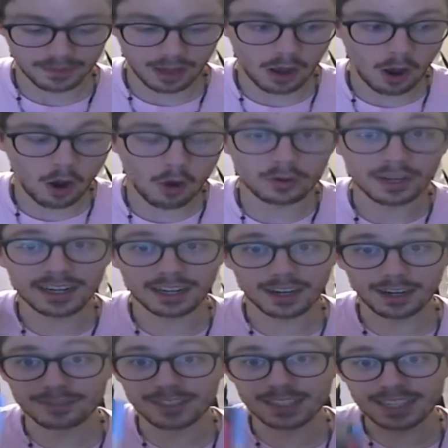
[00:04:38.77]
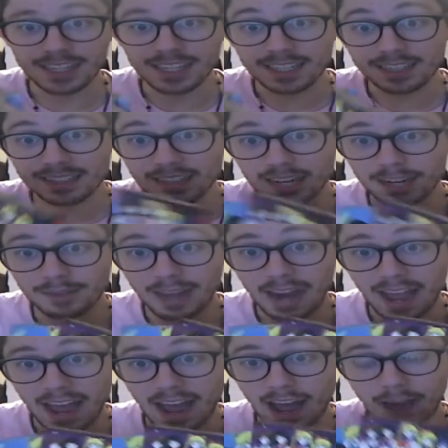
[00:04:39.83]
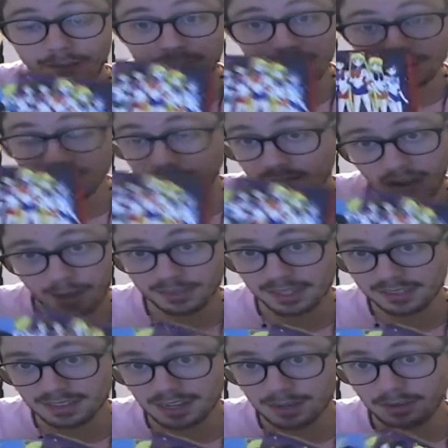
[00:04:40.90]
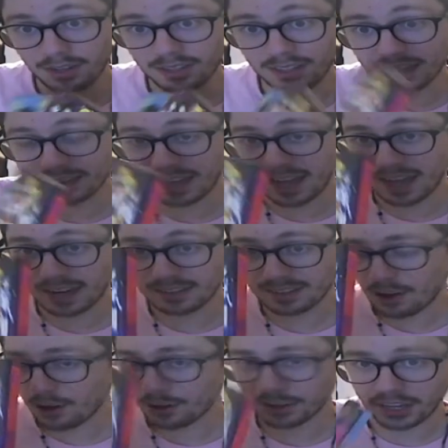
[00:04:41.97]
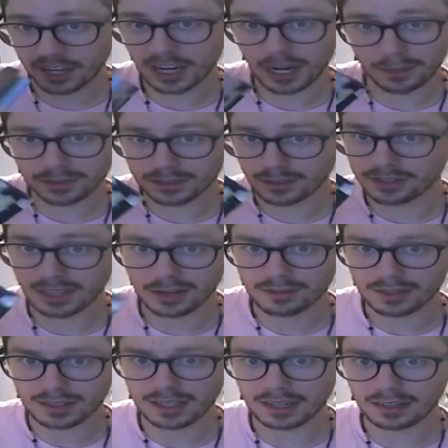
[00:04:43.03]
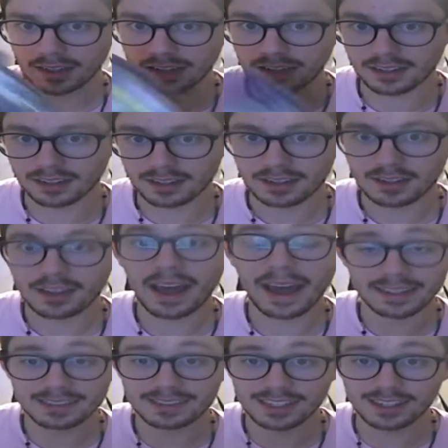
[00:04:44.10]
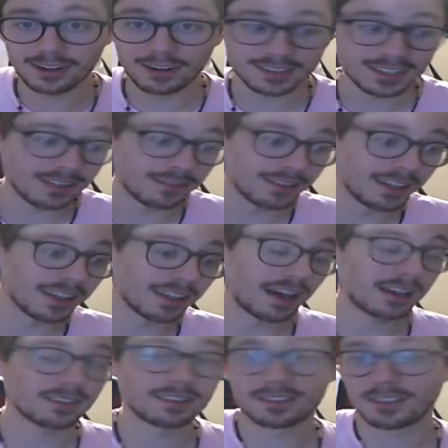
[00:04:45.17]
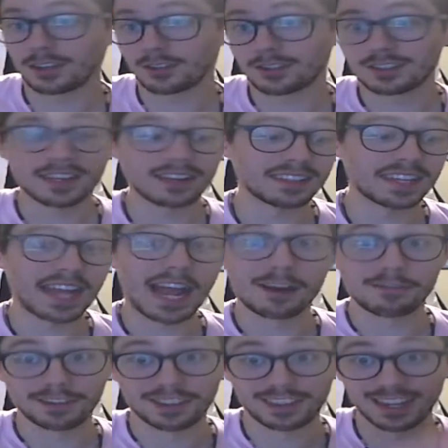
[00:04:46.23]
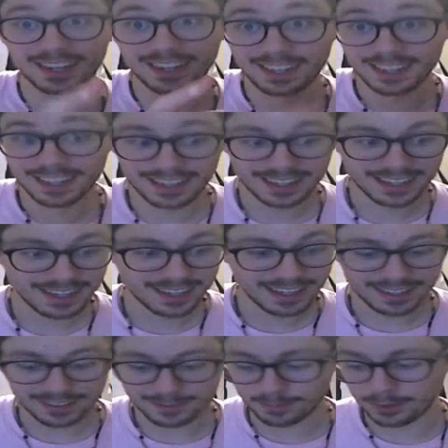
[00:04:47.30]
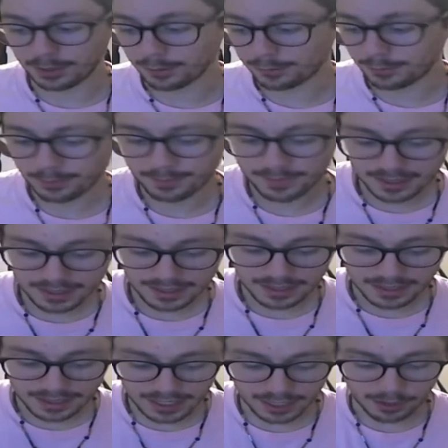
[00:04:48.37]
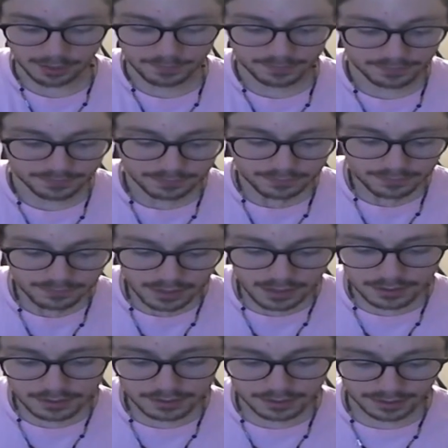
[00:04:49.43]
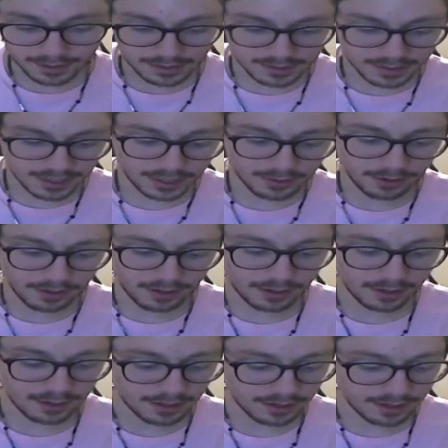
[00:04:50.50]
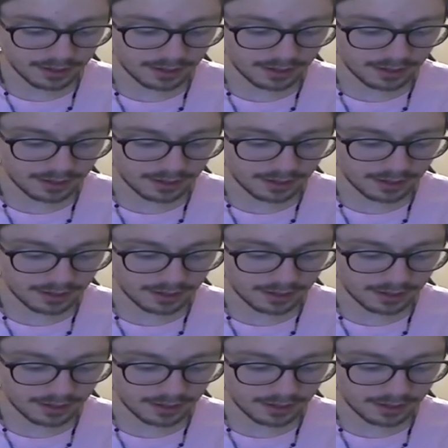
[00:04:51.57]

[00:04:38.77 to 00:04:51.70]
owning of the Deke dub that I have. There's no Japanese dub on this, and it's all the cut episodes, everything, like, as seen on TV, as the sailor says, and everything. Beautiful. Anyway, so let's continue on.